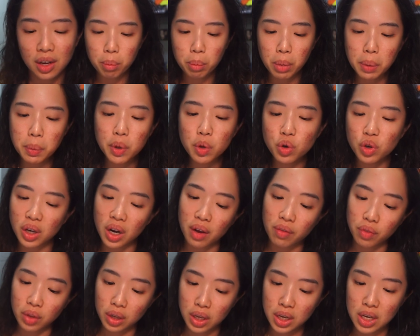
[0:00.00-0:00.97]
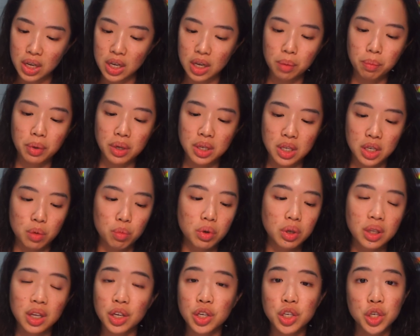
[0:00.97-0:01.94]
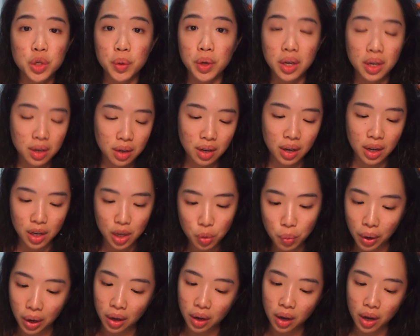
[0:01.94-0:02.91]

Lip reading: Maybe you don't have the key, but someone lets you in anyway,